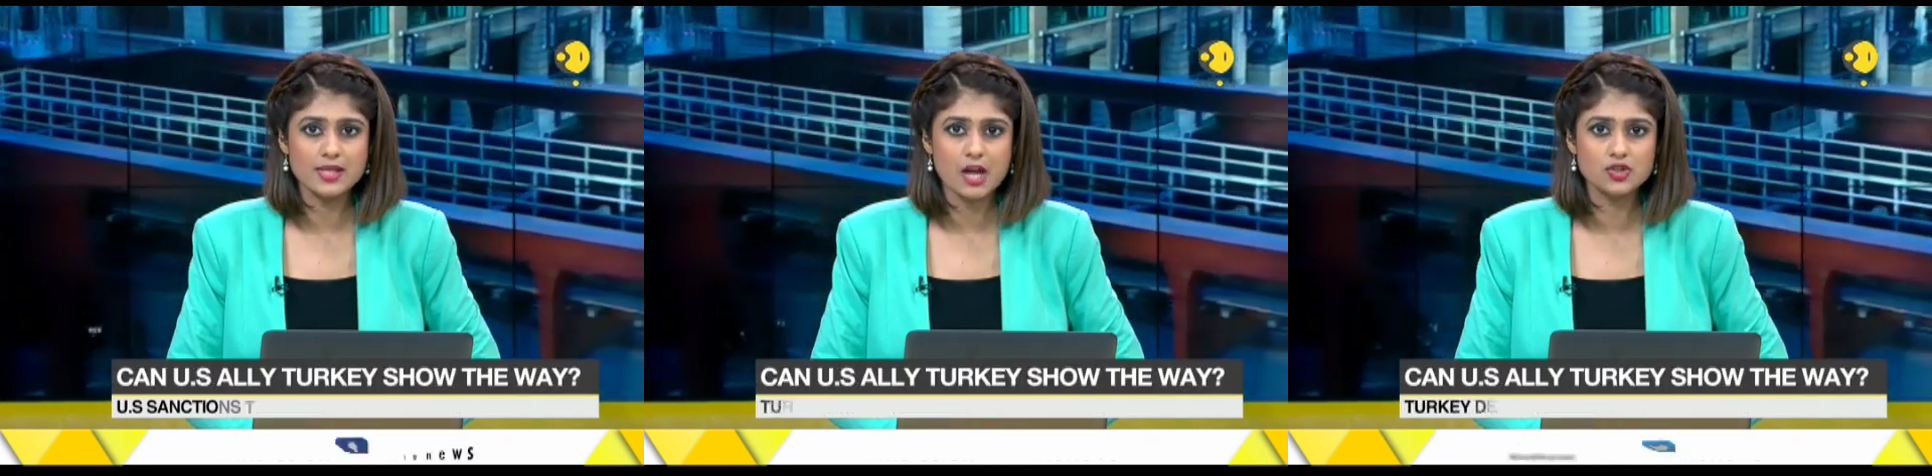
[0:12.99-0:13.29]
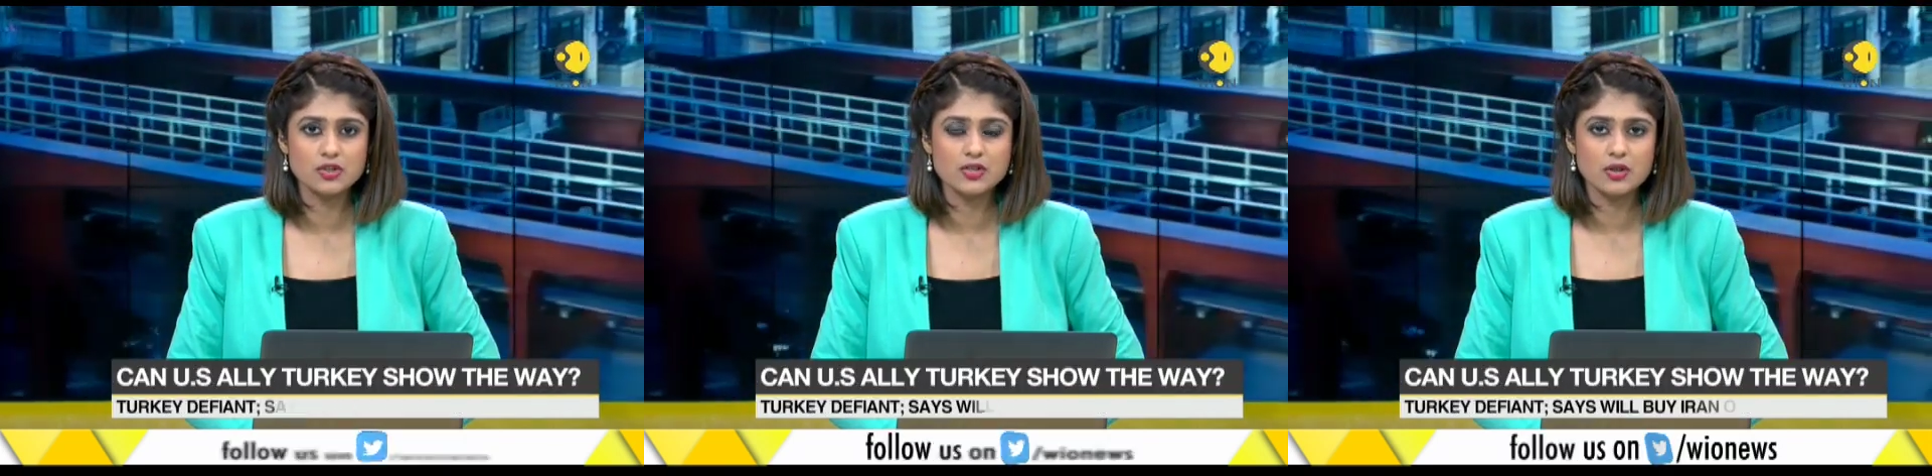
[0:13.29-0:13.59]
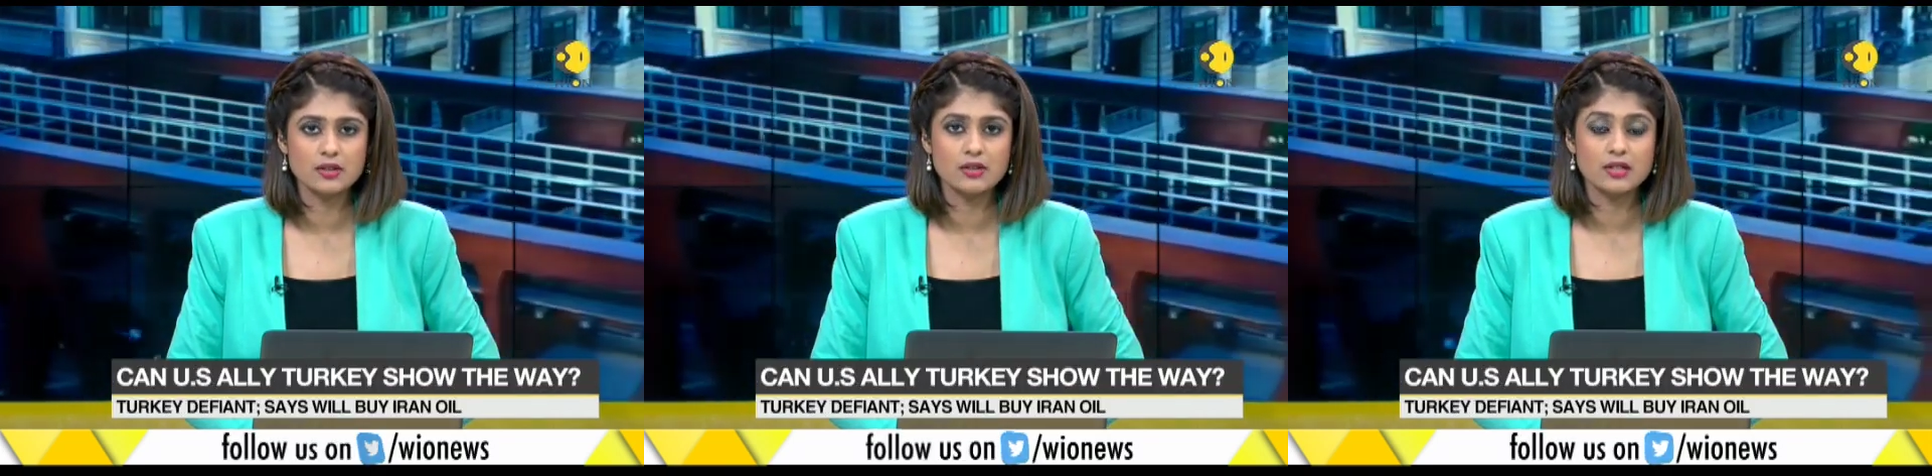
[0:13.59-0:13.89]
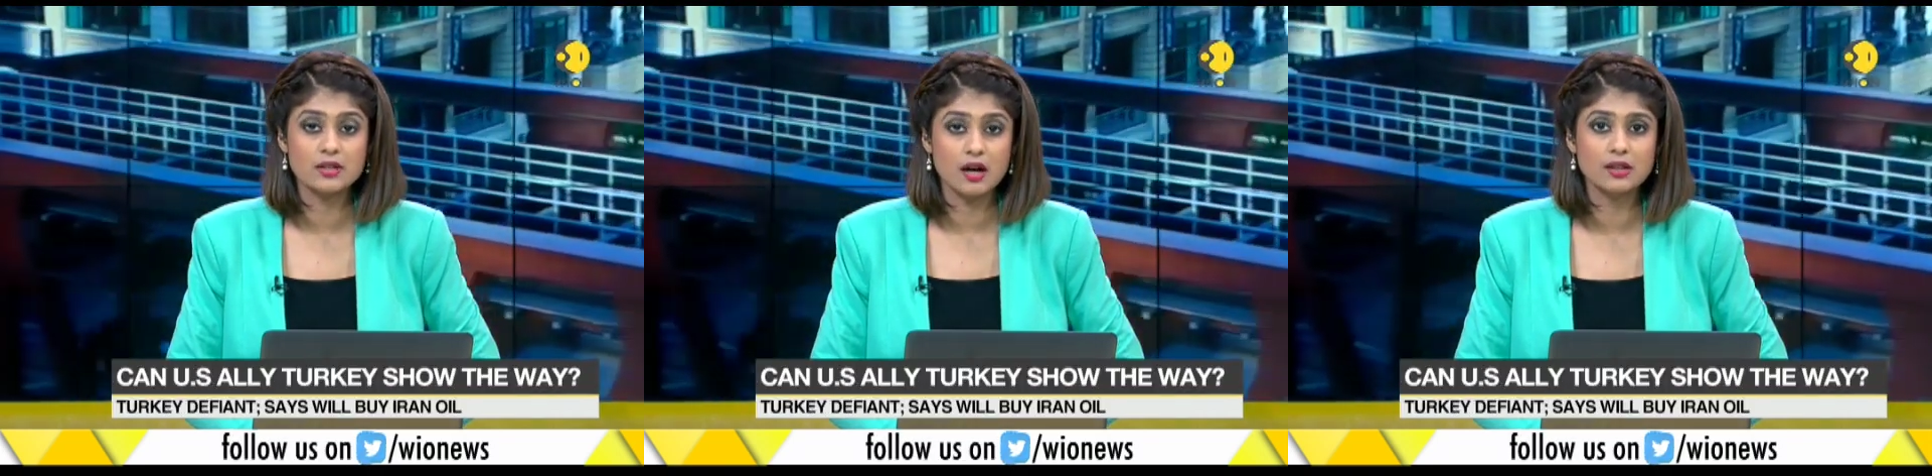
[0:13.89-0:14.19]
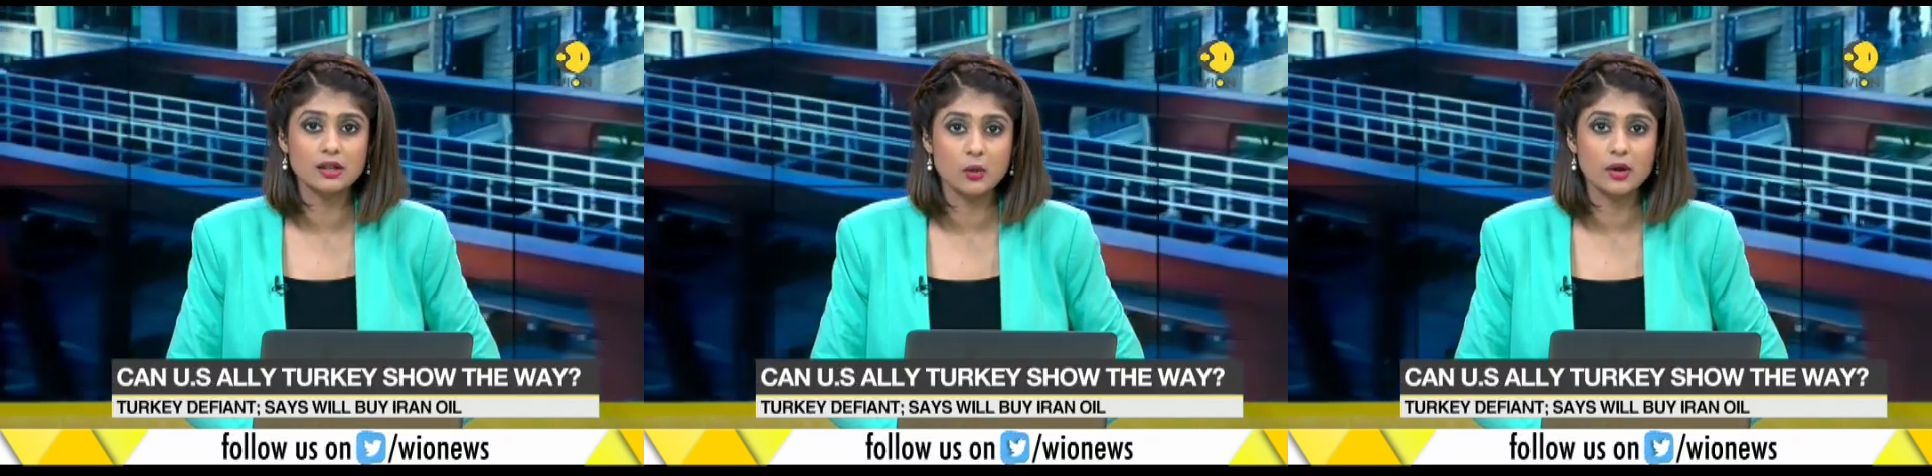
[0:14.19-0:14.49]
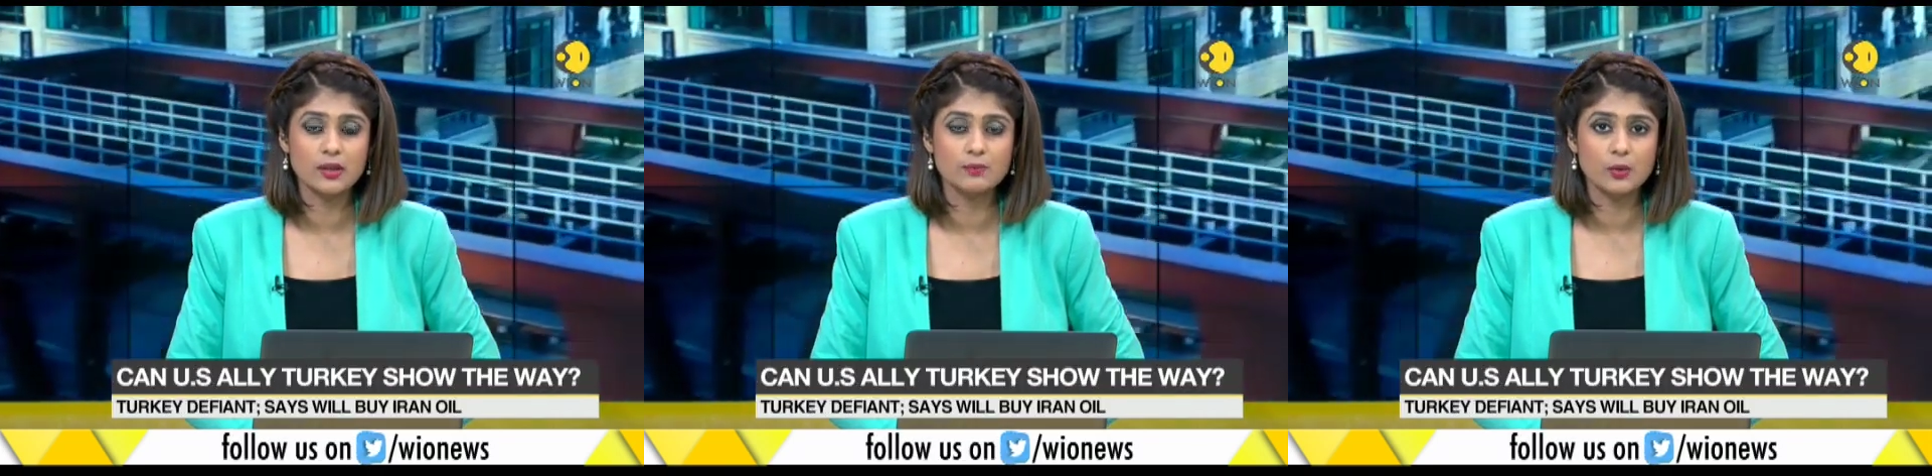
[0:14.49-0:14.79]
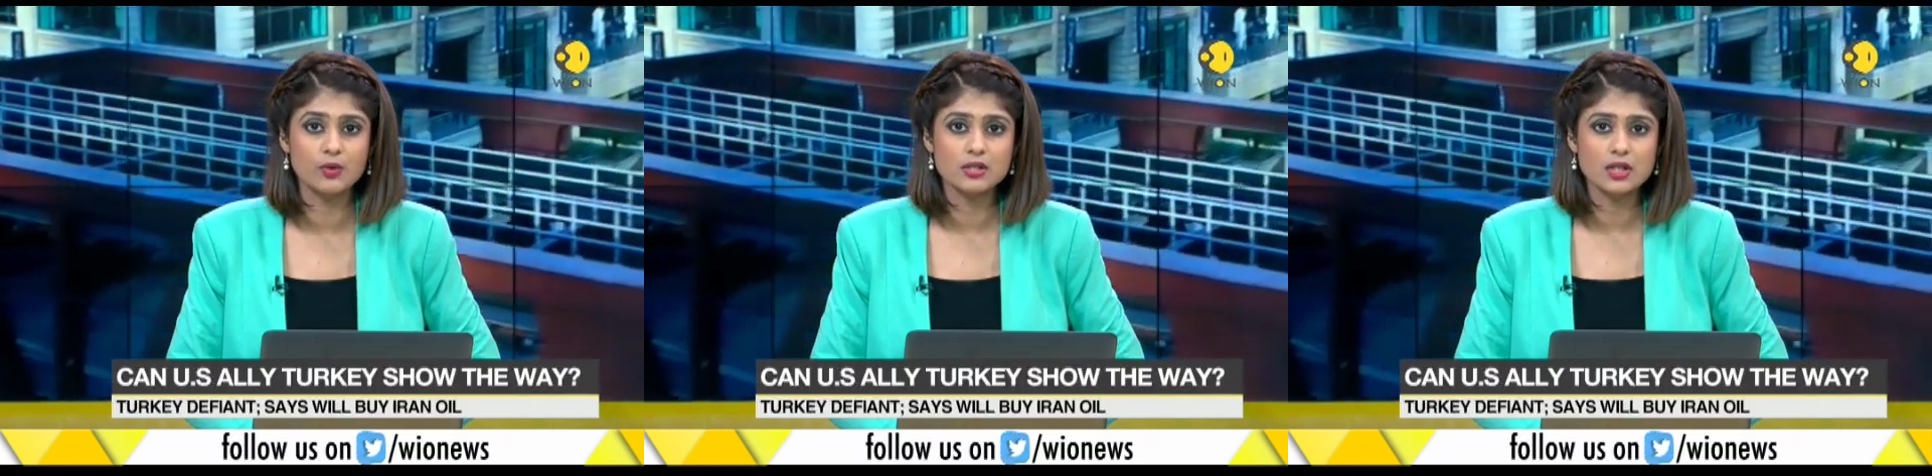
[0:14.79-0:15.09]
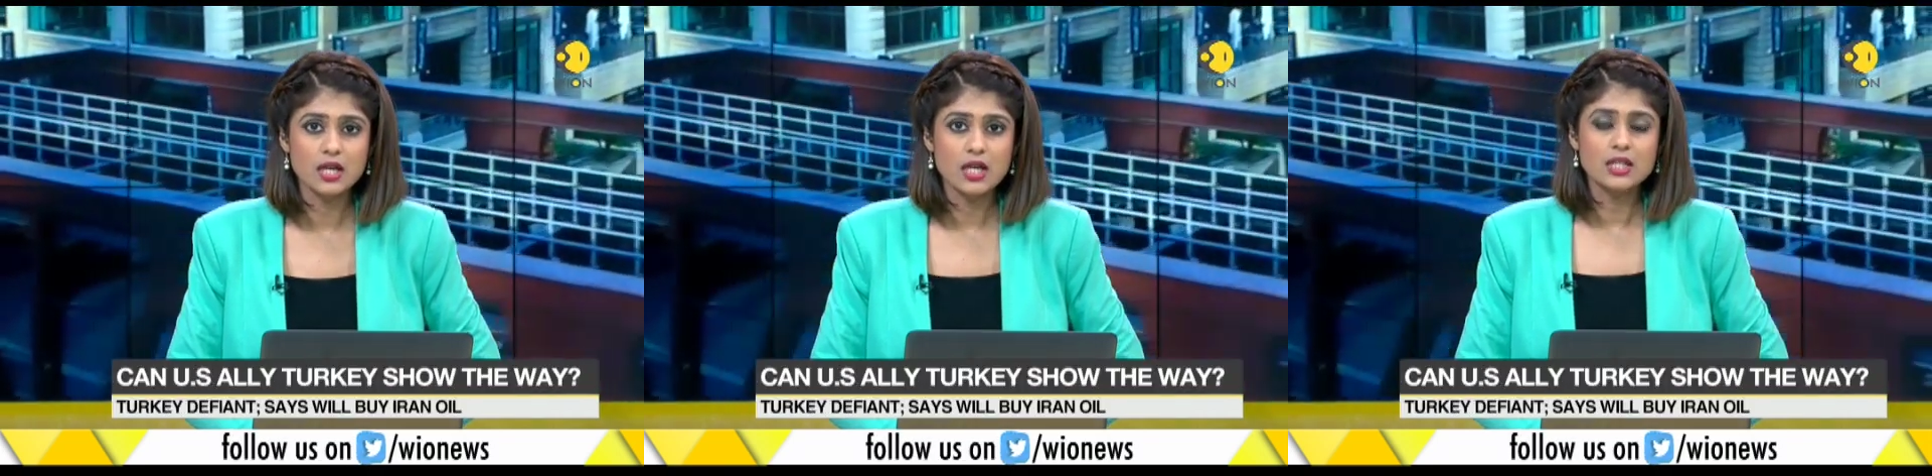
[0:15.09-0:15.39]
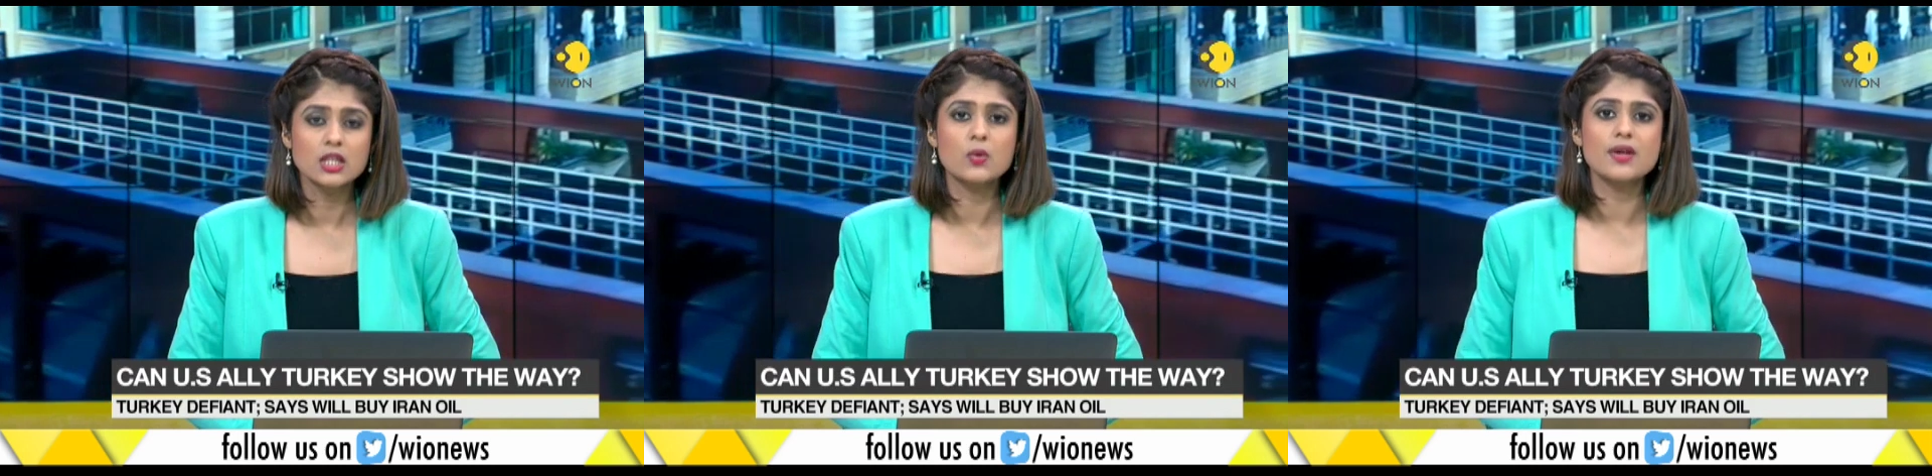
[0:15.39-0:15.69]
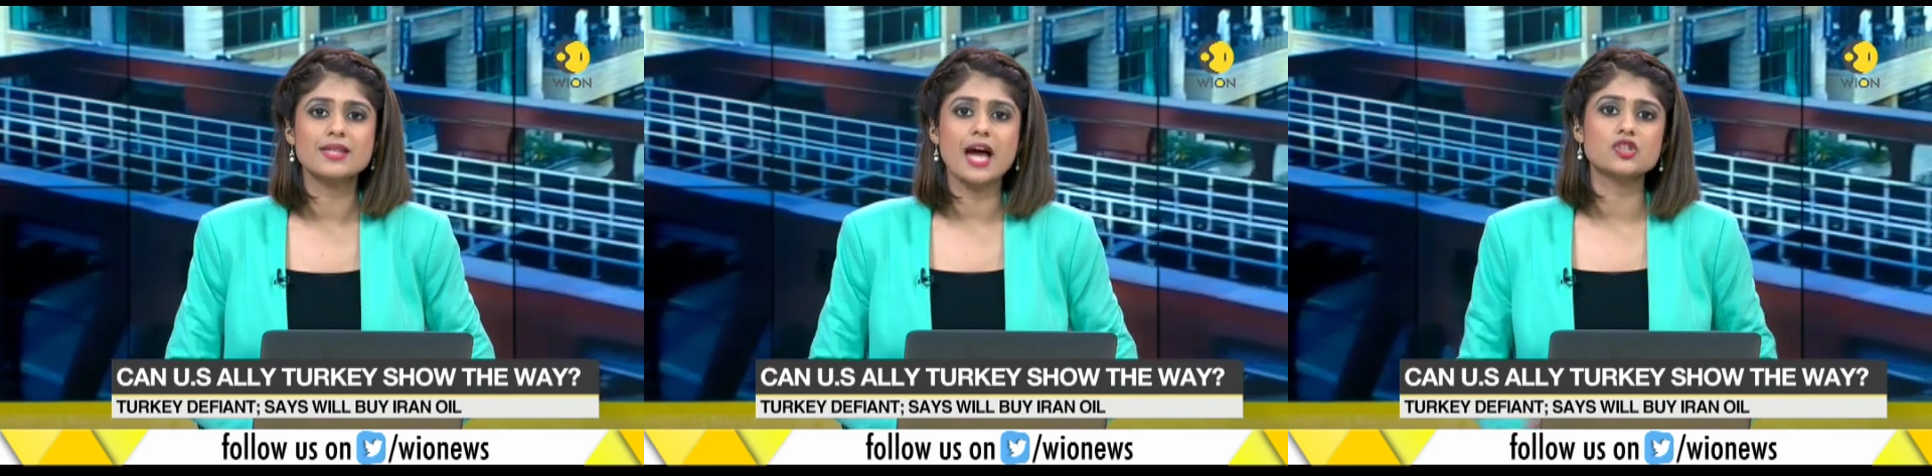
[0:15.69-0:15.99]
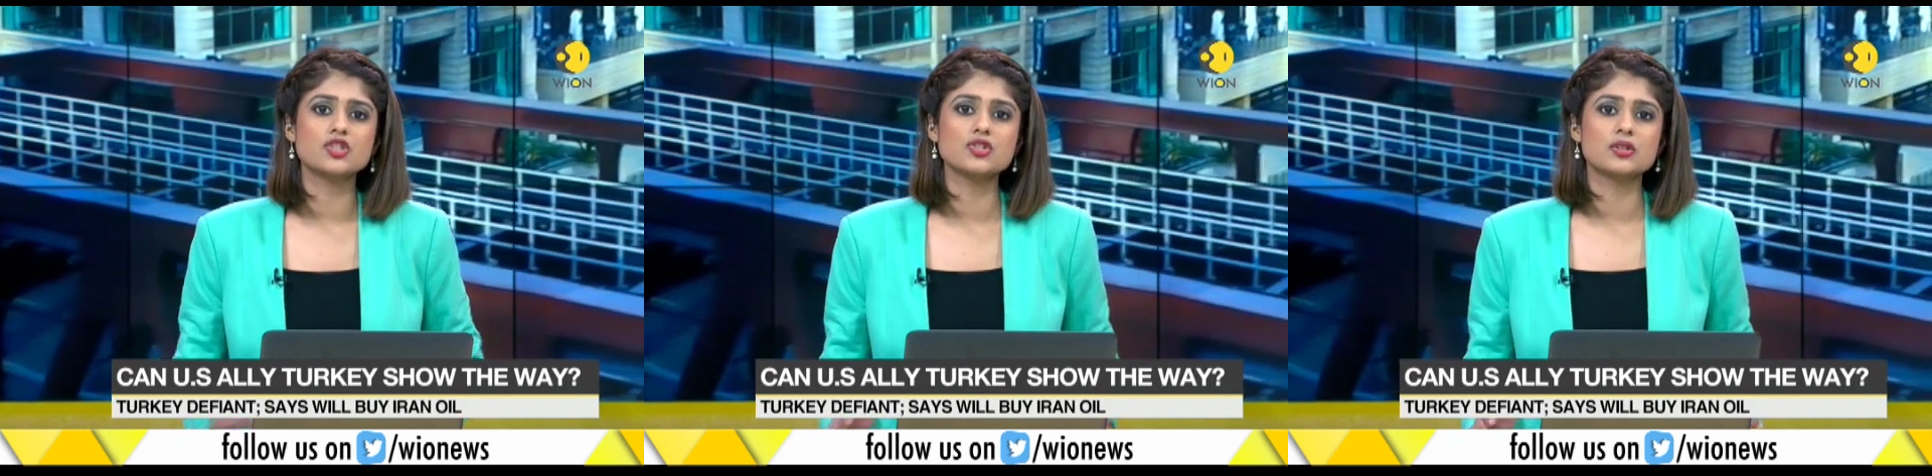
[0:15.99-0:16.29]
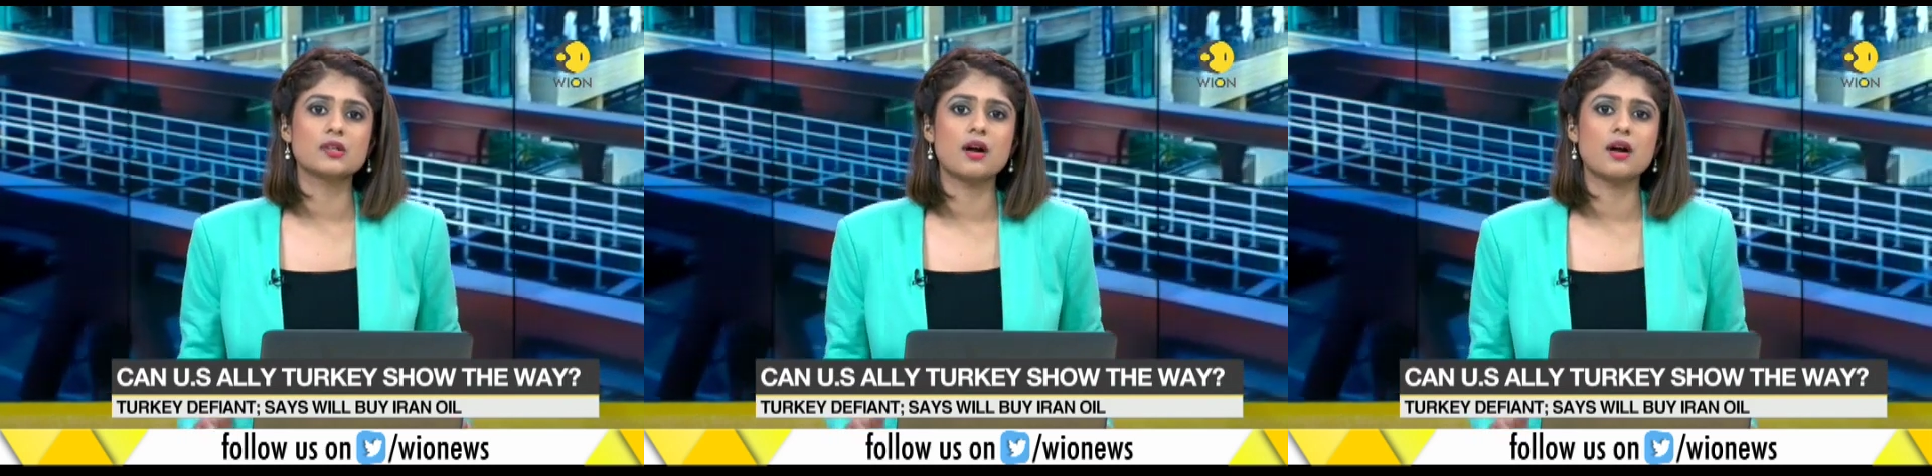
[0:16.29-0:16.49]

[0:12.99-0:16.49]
sanctions on er-, Iranian oil imports. The U.S. sanctions on